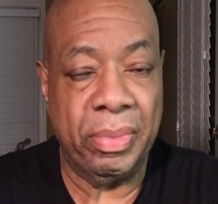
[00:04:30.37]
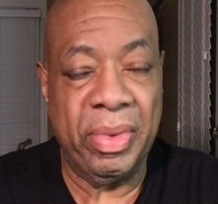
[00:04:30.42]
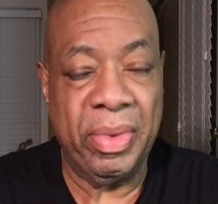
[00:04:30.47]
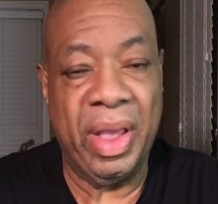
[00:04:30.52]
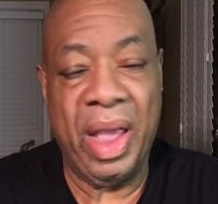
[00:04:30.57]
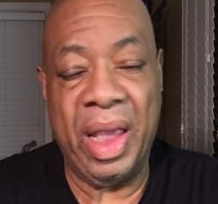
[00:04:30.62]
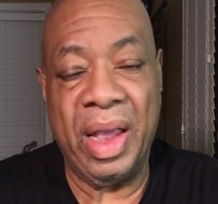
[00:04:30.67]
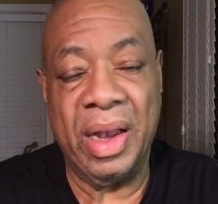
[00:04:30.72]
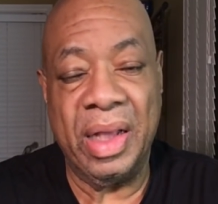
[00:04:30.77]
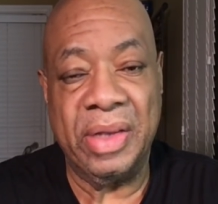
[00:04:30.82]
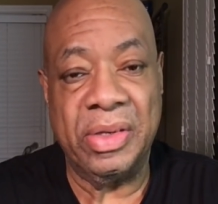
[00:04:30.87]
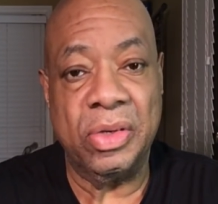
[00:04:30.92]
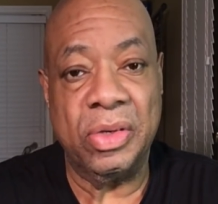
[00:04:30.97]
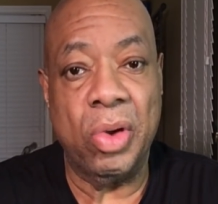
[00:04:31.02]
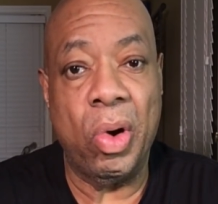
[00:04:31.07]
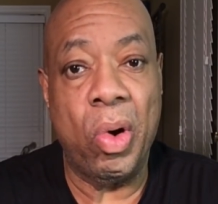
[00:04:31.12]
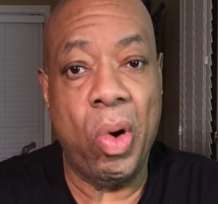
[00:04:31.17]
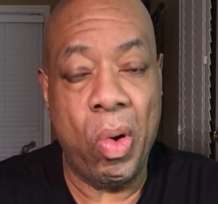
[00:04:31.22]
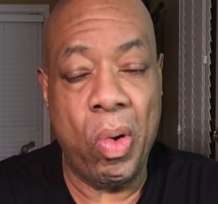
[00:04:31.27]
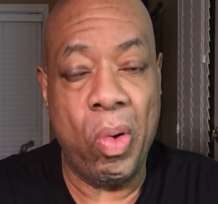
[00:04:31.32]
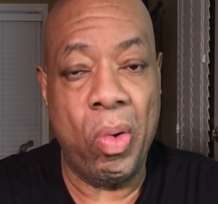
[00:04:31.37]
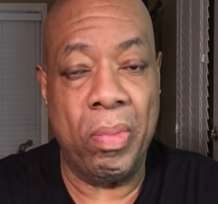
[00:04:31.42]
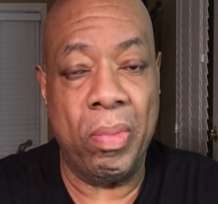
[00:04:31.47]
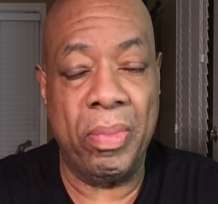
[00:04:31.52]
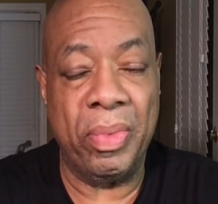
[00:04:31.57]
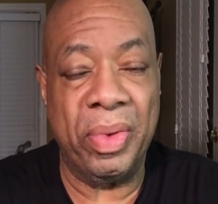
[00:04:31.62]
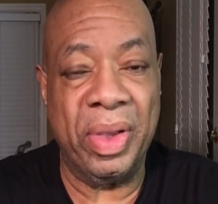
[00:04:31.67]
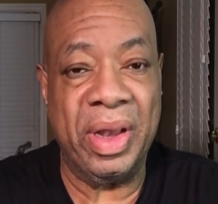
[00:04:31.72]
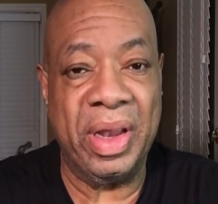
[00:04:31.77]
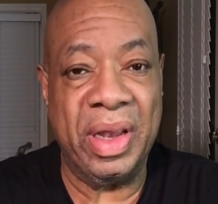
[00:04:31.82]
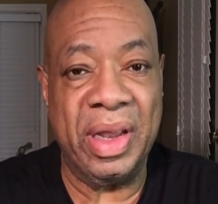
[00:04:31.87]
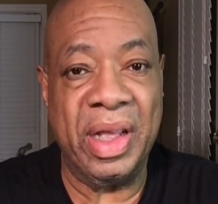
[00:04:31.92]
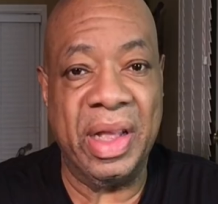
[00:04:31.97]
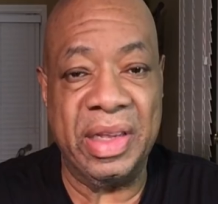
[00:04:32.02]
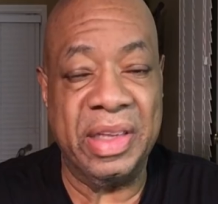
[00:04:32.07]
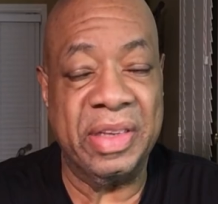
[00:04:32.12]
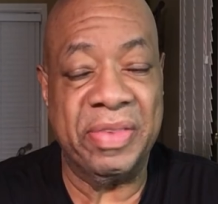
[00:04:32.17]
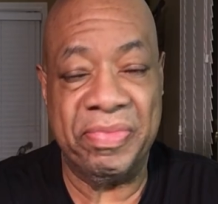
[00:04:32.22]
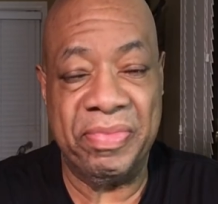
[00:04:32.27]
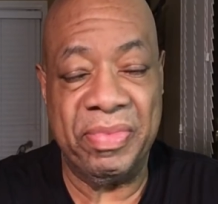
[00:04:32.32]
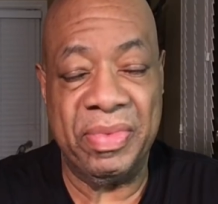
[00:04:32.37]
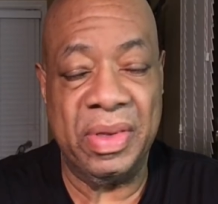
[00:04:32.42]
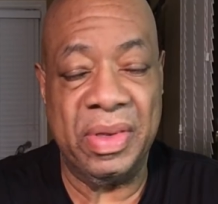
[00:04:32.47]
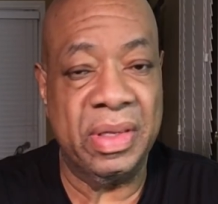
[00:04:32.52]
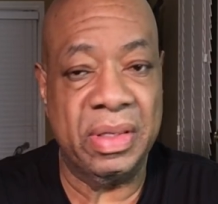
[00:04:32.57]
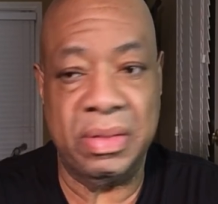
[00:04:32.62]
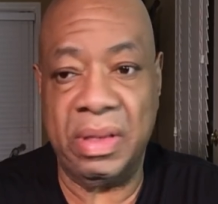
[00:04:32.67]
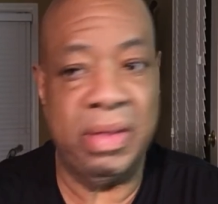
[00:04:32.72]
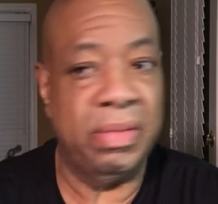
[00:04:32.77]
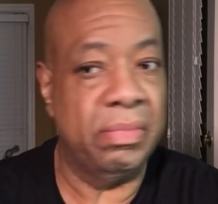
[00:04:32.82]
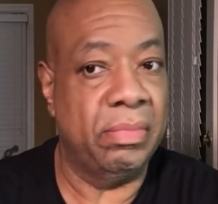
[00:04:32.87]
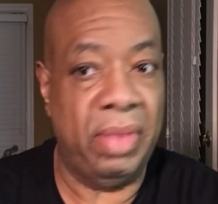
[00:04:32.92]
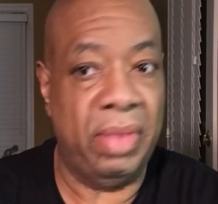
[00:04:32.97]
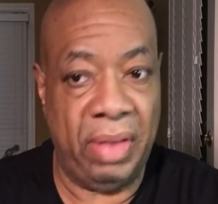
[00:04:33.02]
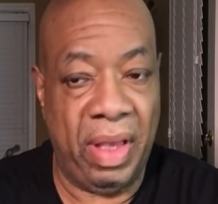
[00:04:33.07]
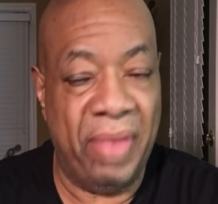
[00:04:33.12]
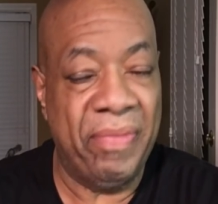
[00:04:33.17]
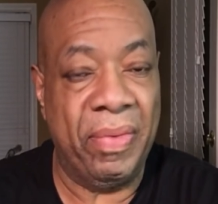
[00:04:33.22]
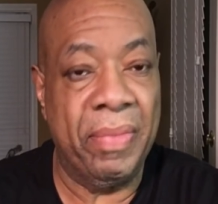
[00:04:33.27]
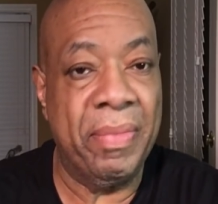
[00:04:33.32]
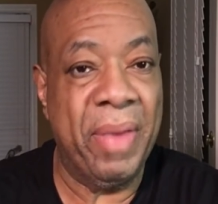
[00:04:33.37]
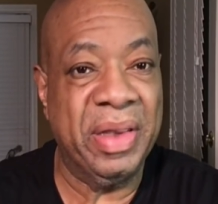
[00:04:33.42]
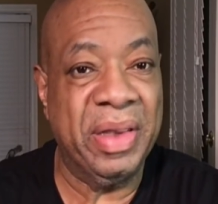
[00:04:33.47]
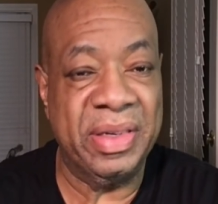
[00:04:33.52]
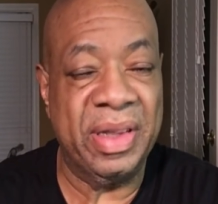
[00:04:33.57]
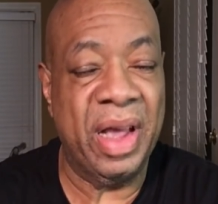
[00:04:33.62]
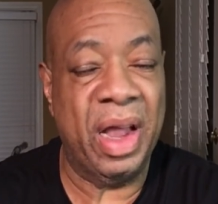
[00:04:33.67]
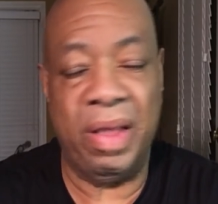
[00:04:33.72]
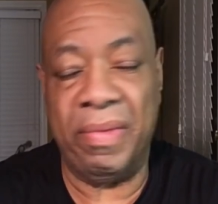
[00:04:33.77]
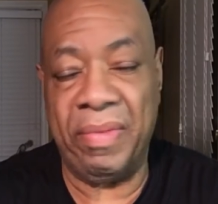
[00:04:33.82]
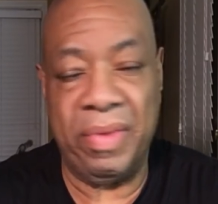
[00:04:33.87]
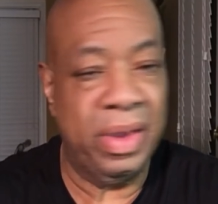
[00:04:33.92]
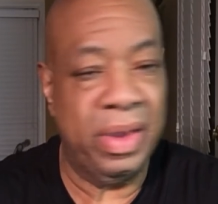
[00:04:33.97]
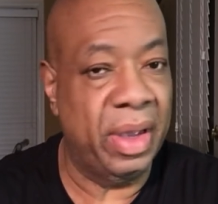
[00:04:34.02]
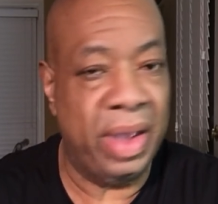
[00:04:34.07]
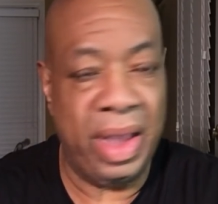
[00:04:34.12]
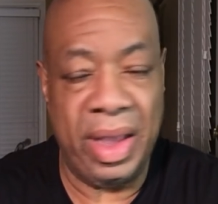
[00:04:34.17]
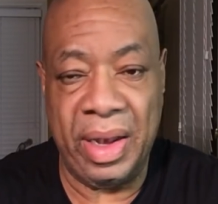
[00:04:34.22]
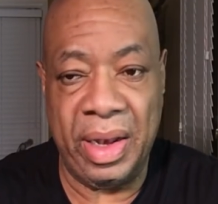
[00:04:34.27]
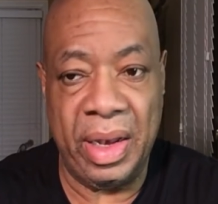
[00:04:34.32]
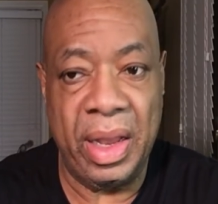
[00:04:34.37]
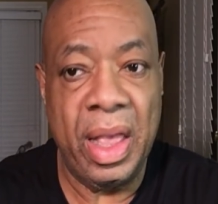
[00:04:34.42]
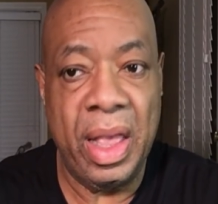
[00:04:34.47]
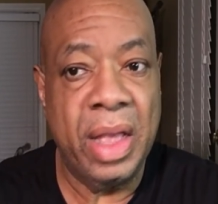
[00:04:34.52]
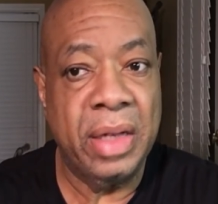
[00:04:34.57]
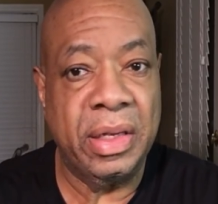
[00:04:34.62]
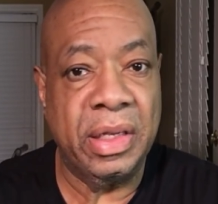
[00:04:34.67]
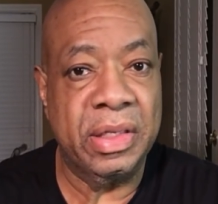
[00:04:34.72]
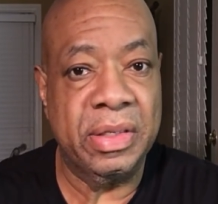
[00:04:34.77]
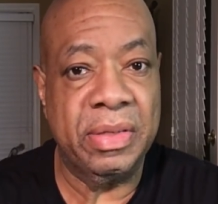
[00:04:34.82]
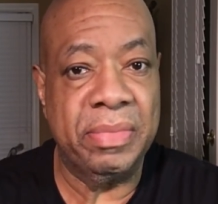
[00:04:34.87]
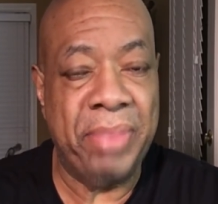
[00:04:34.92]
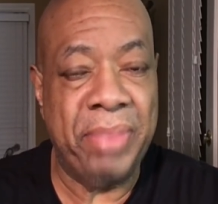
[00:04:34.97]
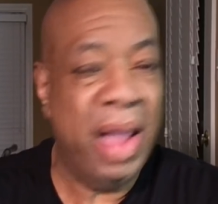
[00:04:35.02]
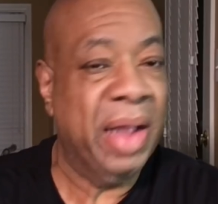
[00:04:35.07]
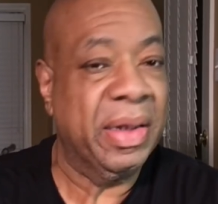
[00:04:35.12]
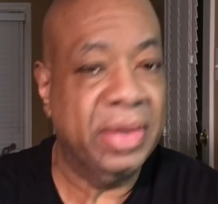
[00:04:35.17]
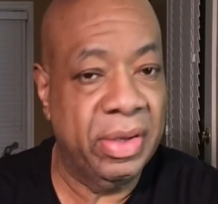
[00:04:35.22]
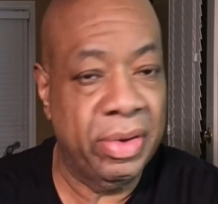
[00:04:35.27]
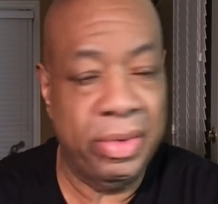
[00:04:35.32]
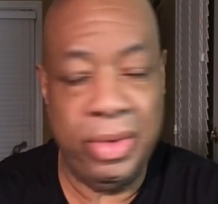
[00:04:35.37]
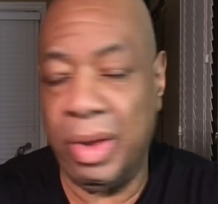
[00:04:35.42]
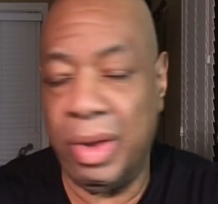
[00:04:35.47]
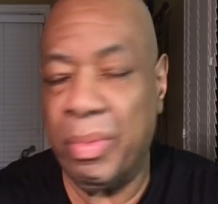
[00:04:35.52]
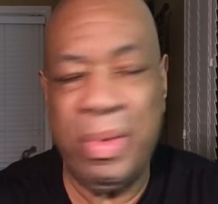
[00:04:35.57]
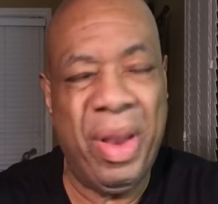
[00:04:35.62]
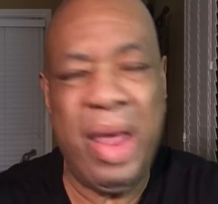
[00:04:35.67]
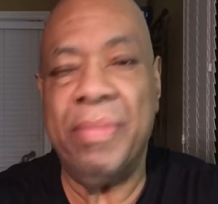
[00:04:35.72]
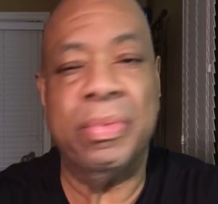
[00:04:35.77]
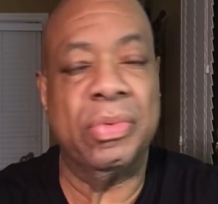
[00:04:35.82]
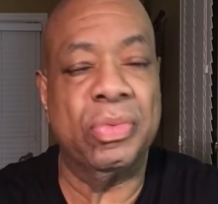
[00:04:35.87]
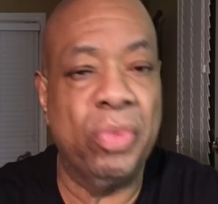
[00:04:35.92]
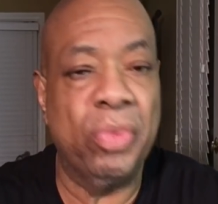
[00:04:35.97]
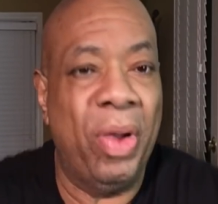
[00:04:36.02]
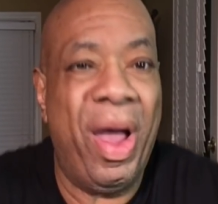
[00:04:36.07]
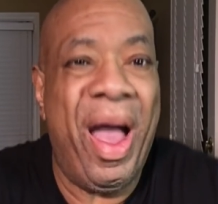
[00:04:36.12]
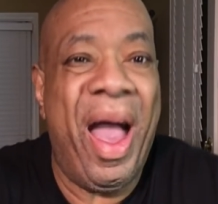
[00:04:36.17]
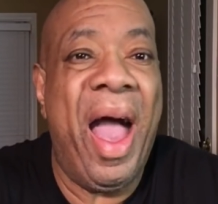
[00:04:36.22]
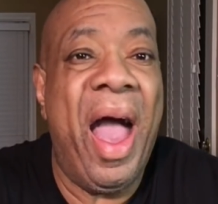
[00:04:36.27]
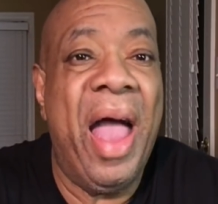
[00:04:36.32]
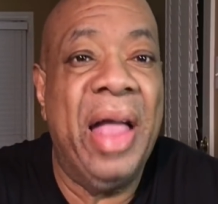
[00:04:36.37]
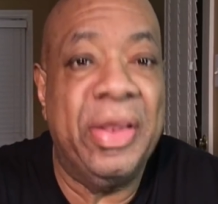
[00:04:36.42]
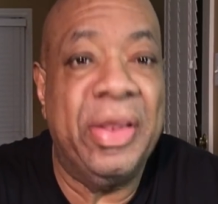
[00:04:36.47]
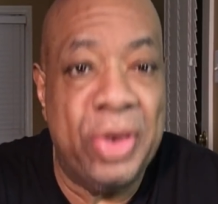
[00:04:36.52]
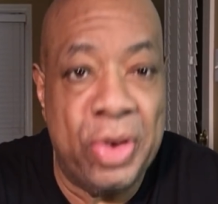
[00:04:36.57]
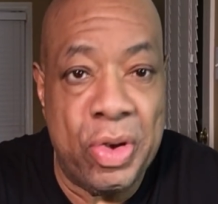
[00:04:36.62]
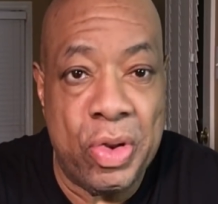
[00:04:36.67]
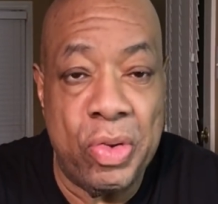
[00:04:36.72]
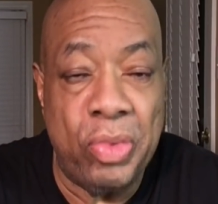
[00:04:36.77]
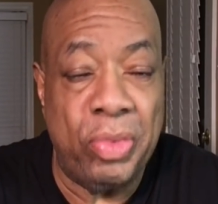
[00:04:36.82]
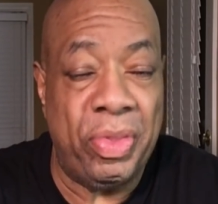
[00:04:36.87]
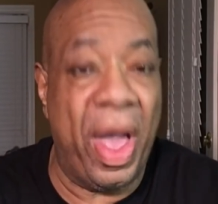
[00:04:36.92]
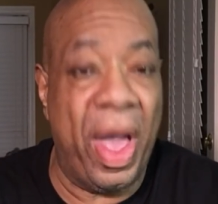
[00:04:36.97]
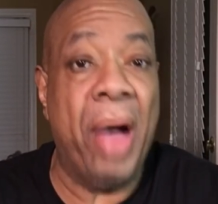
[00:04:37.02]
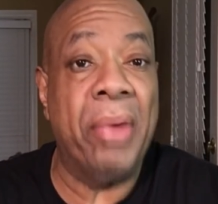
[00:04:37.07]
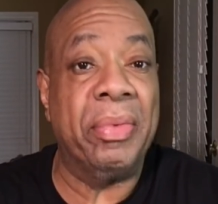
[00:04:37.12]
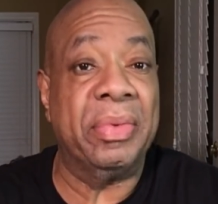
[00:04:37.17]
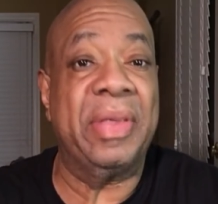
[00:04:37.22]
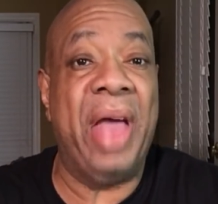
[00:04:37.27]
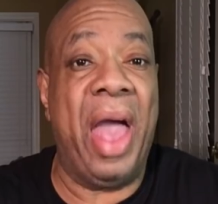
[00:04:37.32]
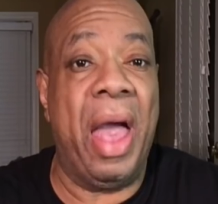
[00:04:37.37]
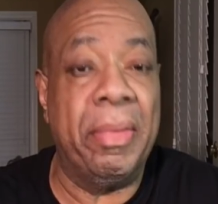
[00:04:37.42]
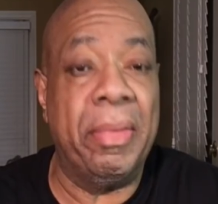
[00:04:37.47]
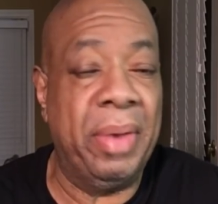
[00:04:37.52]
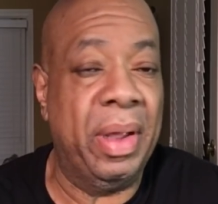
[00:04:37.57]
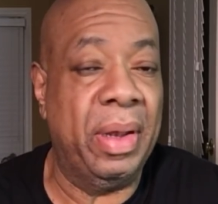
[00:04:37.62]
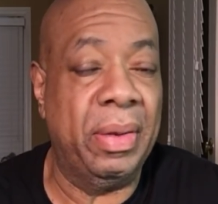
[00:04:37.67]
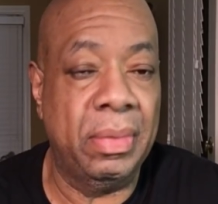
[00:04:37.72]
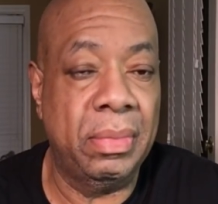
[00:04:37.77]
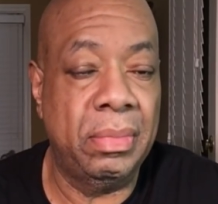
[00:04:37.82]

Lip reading: We can't let you go home. We're gonna need to get this inflammation out of you and this bacteria, whatever was going on. I knew that was happening.